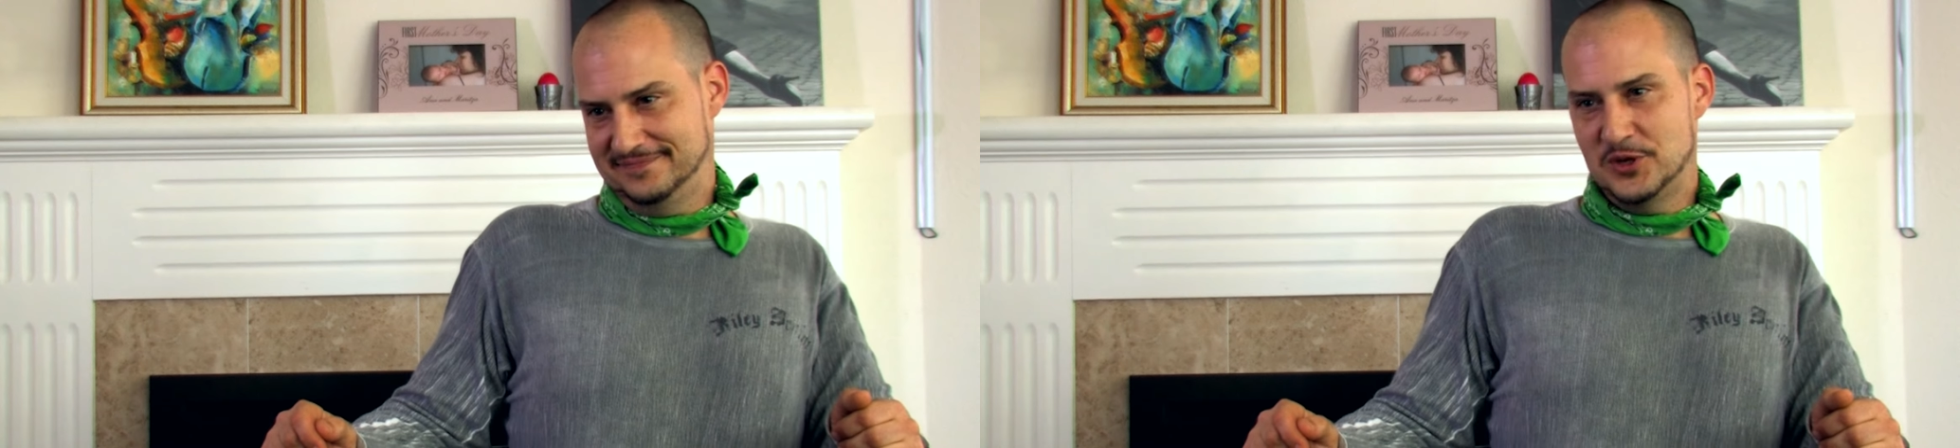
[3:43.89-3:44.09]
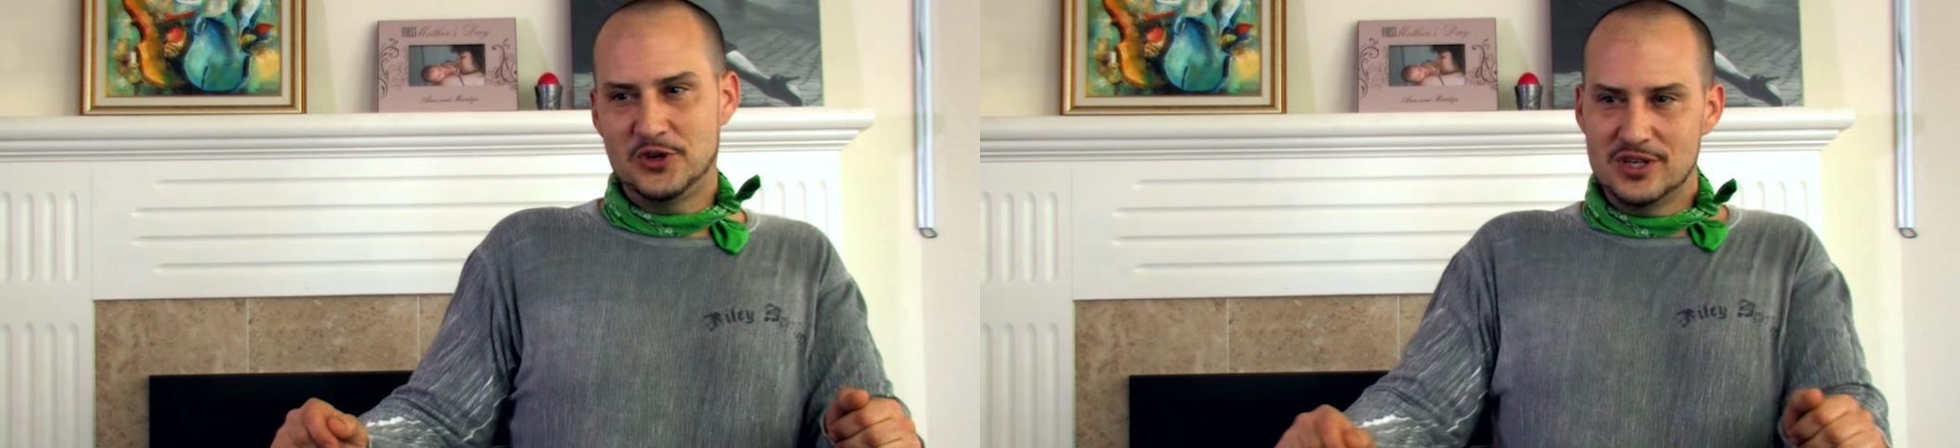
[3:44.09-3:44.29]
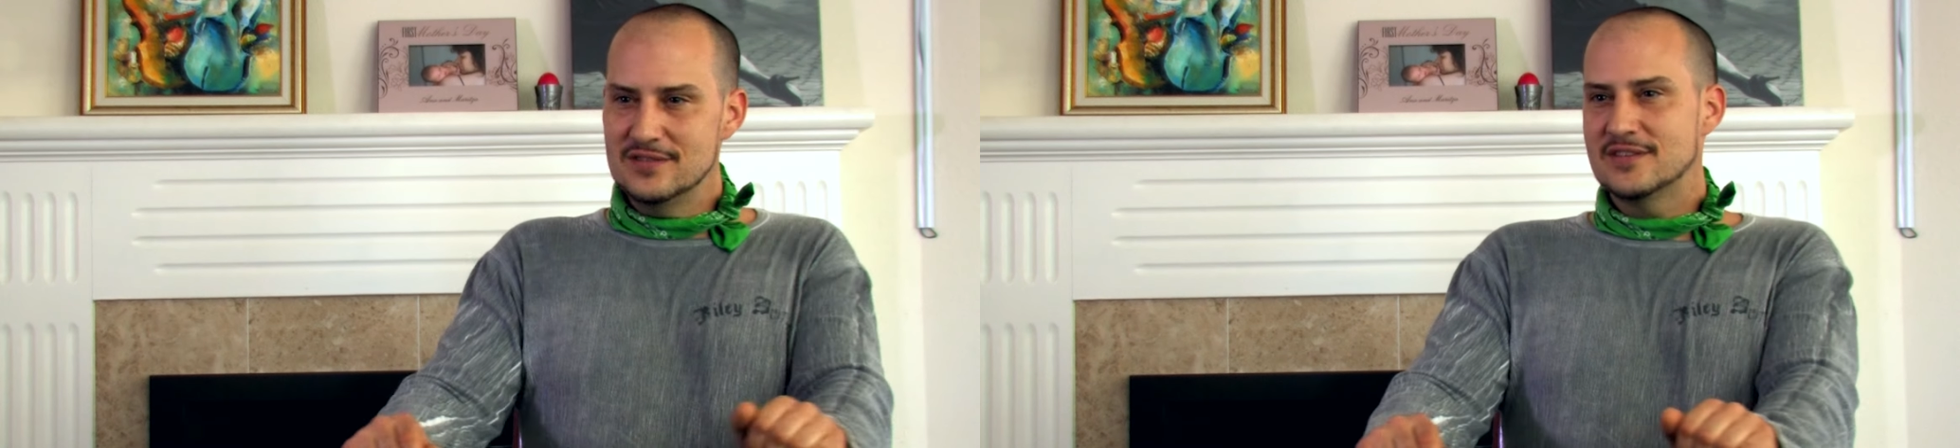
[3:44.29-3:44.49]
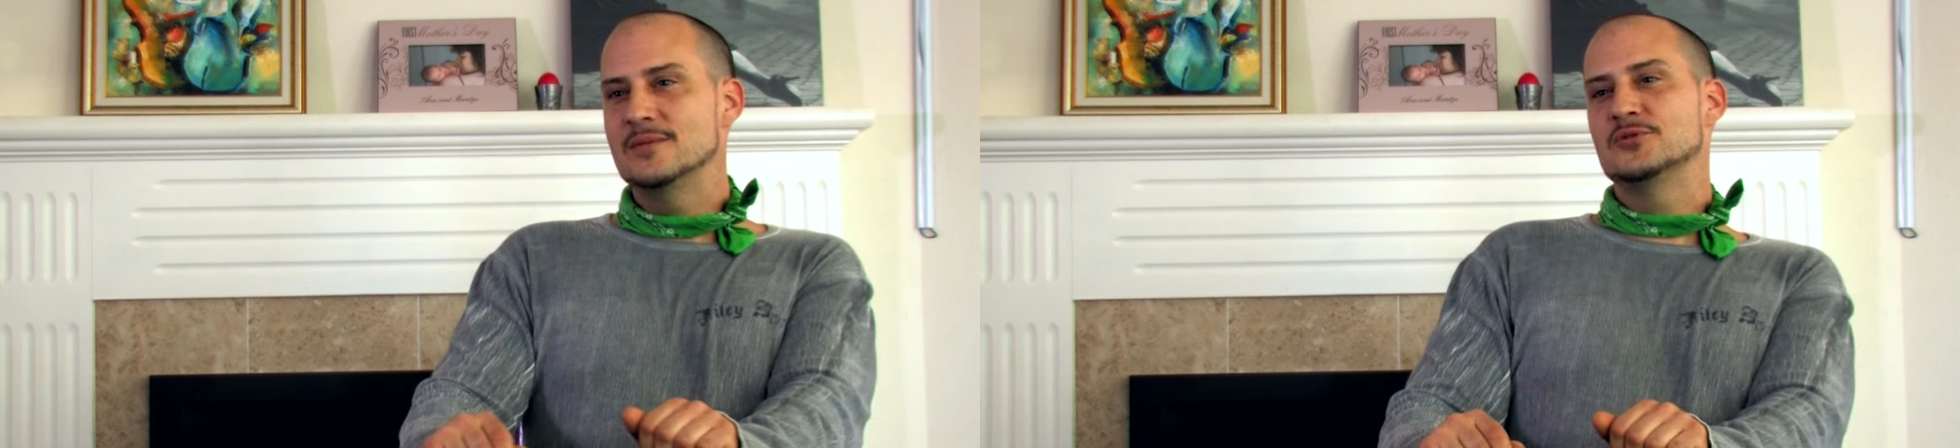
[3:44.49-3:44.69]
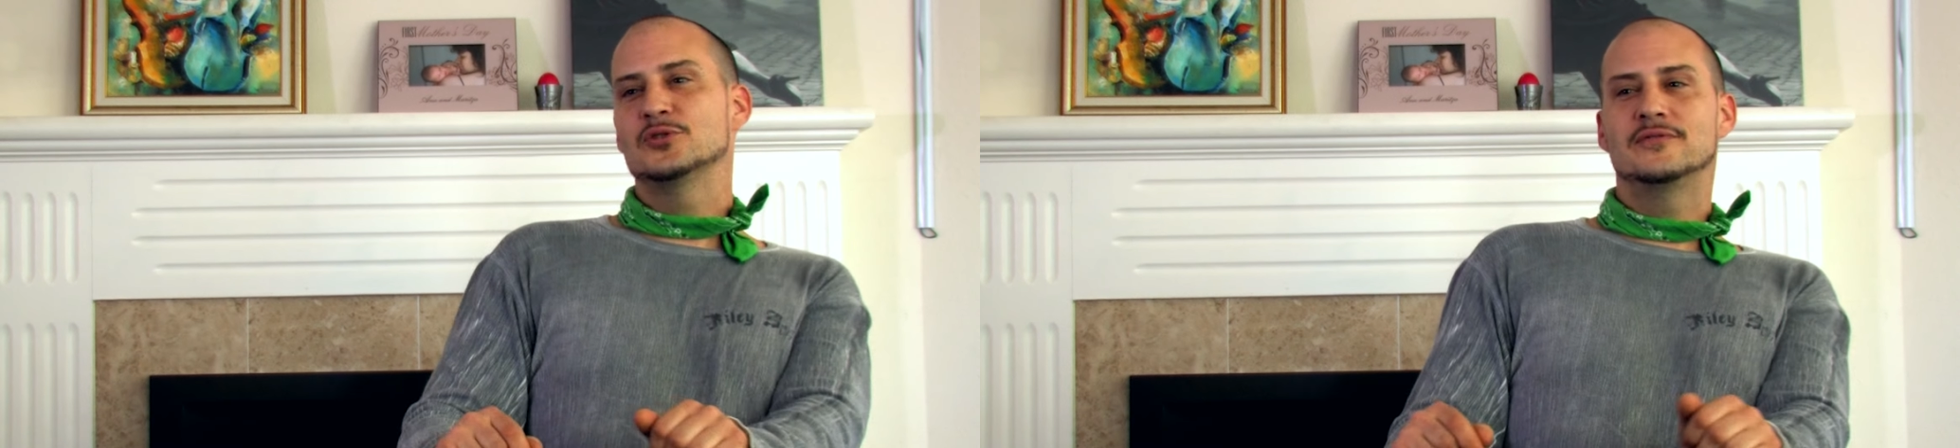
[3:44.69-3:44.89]
You couldn't have
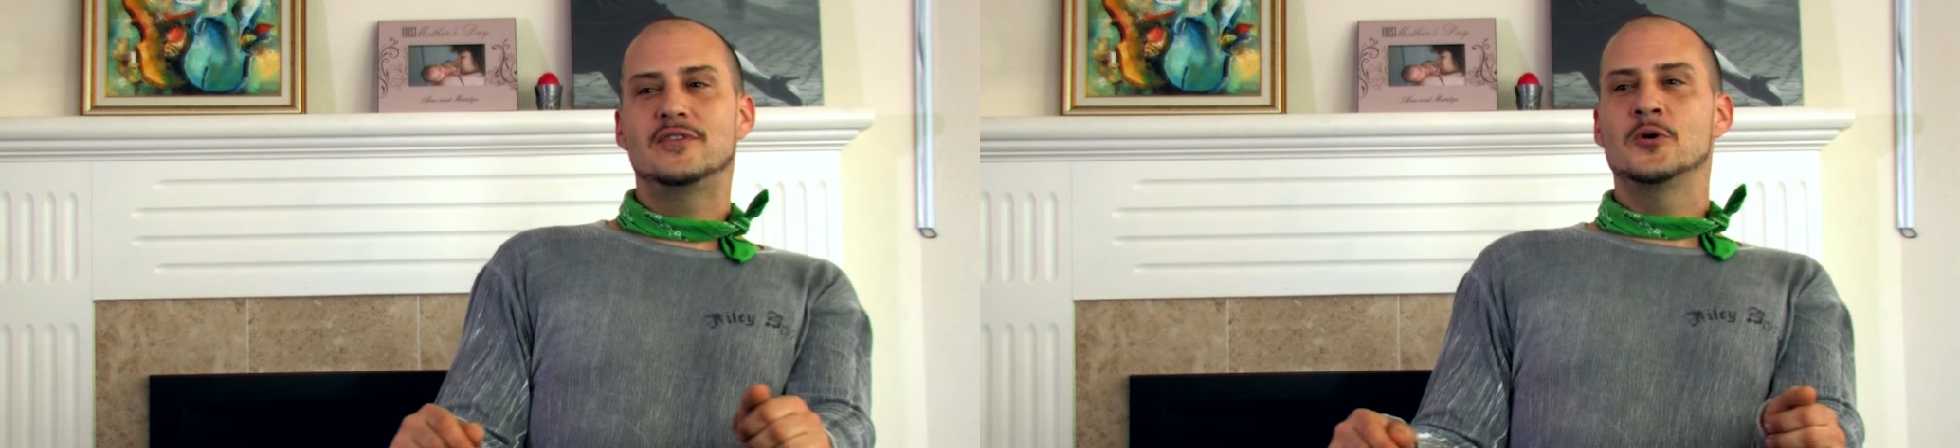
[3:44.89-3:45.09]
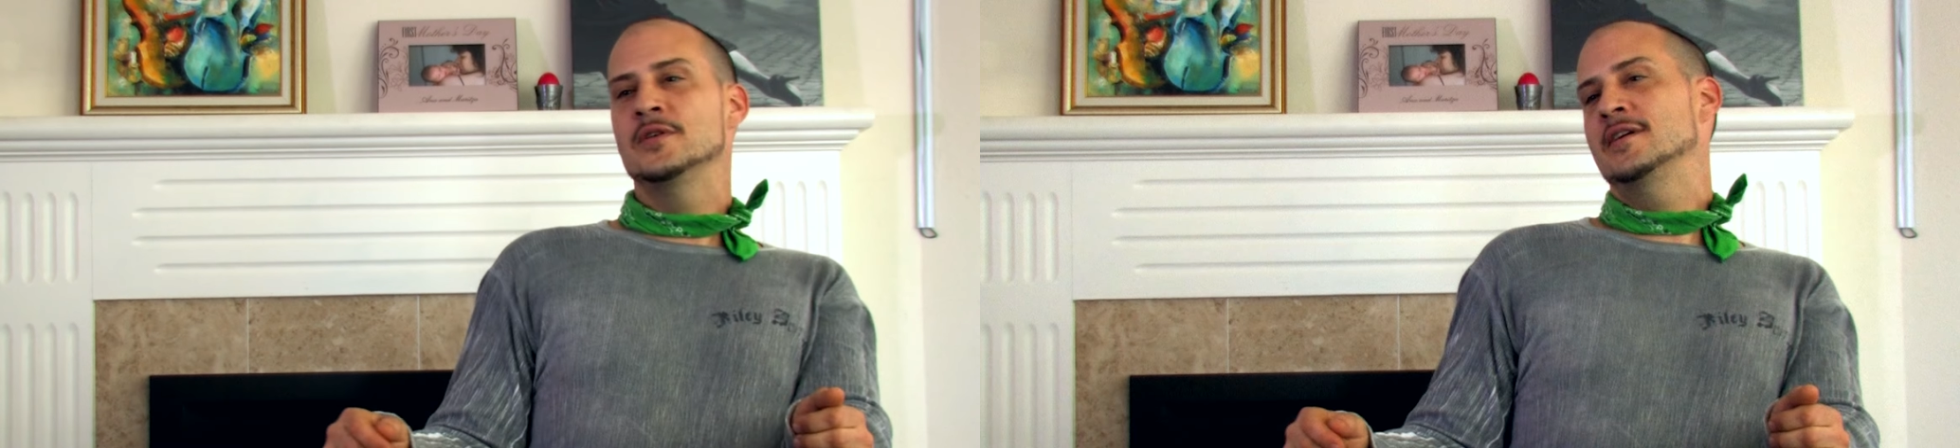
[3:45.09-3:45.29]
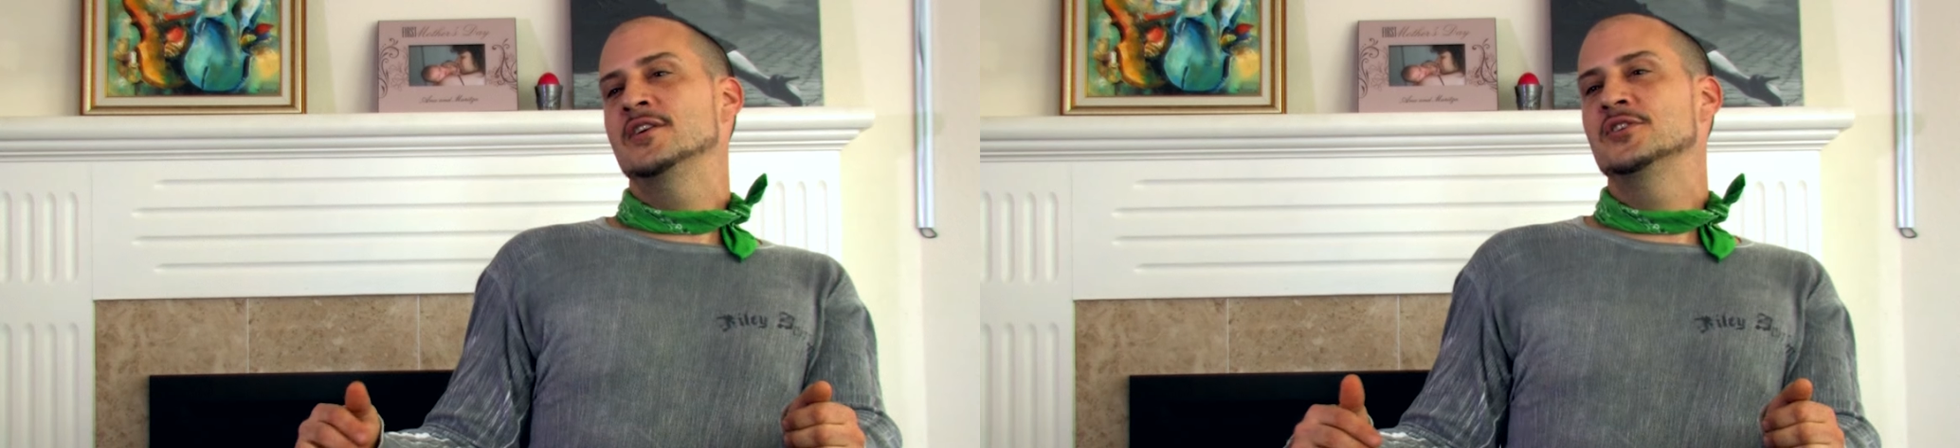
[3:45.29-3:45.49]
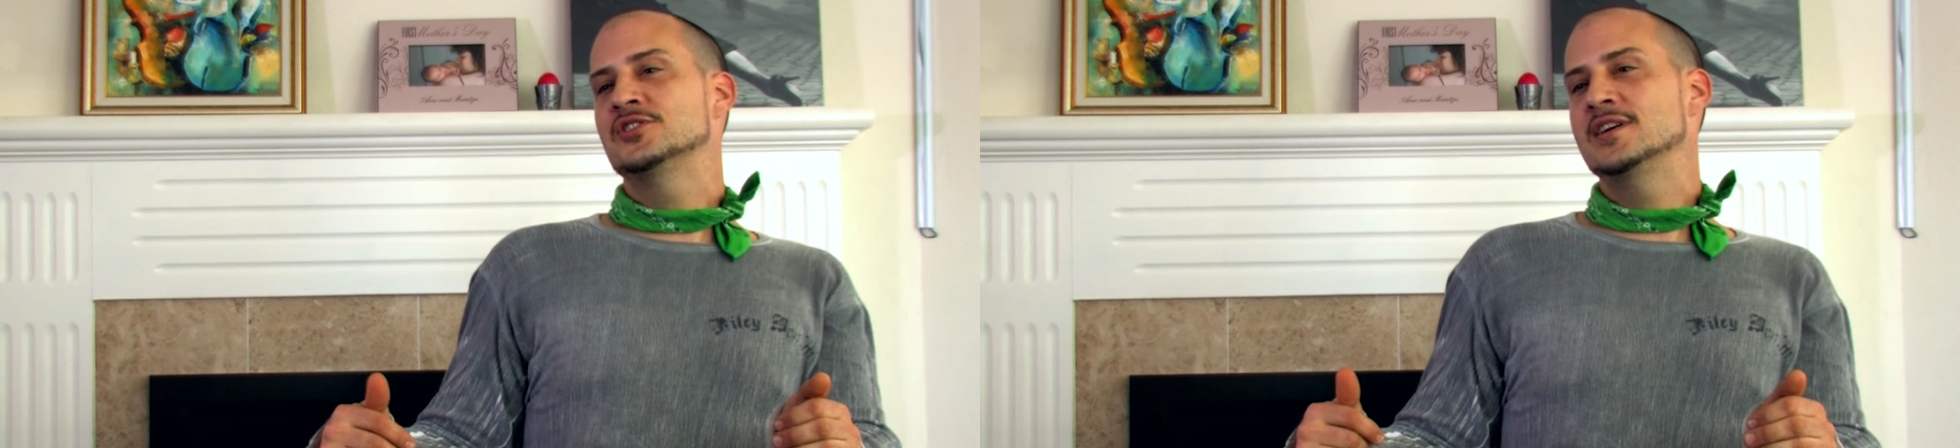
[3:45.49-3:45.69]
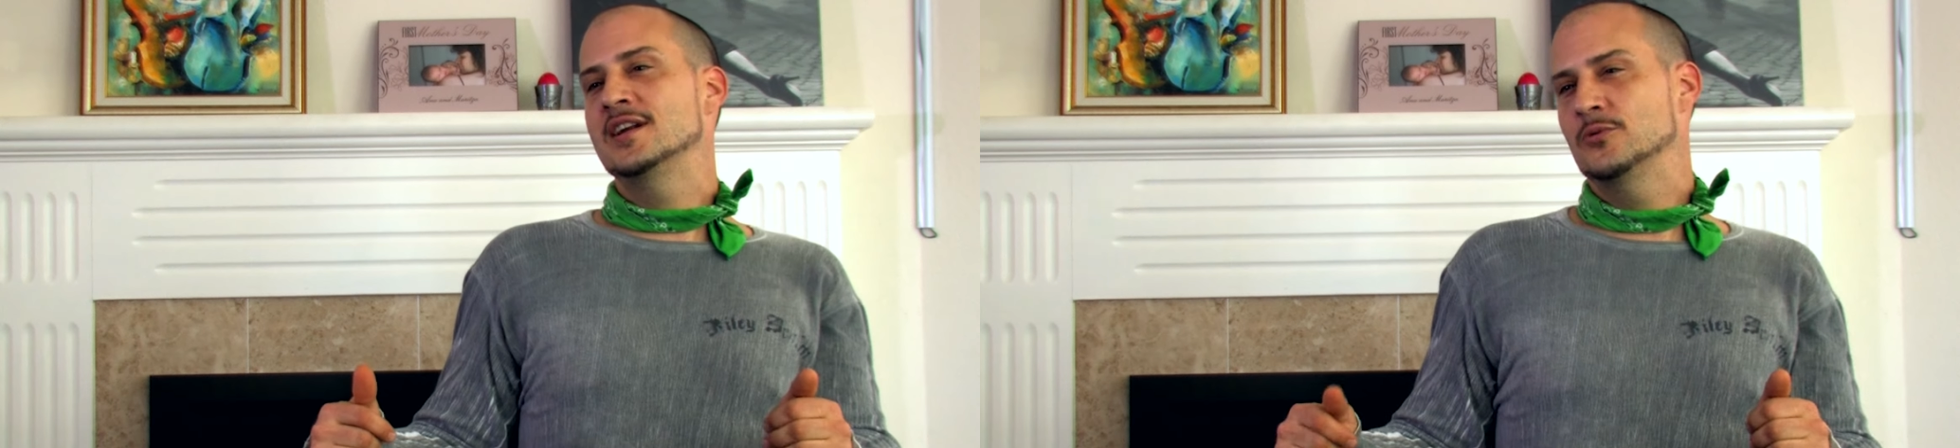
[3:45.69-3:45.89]
come so far without
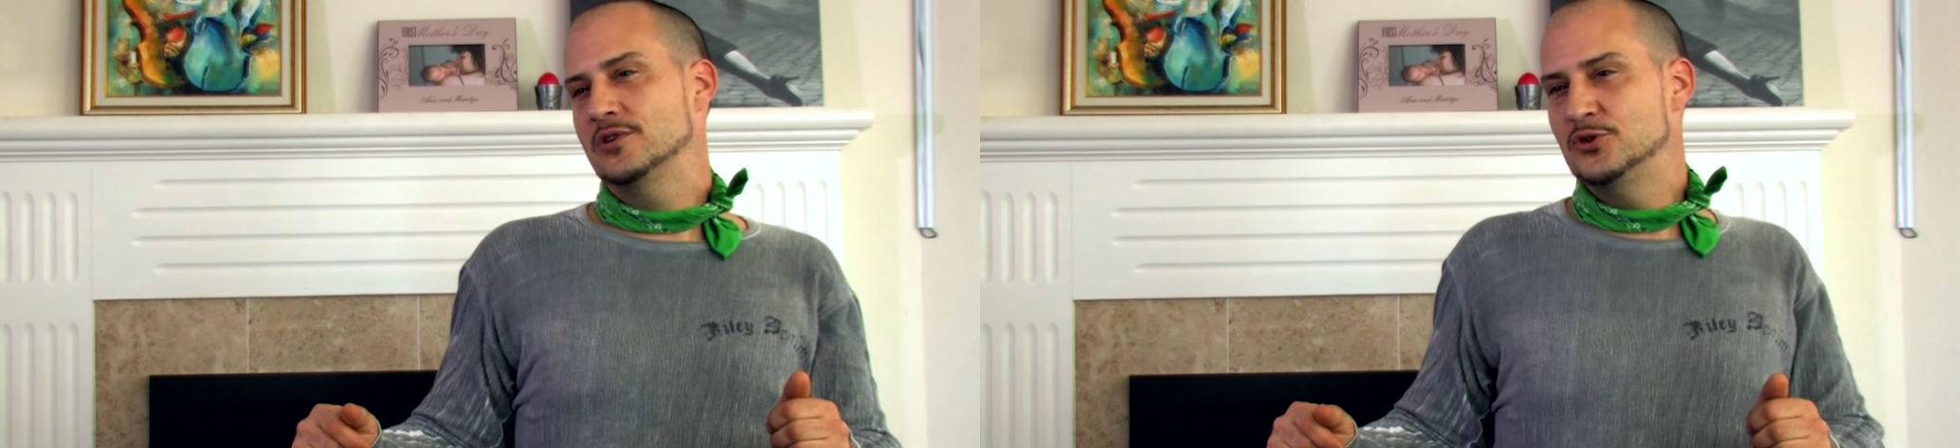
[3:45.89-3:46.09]
understanding what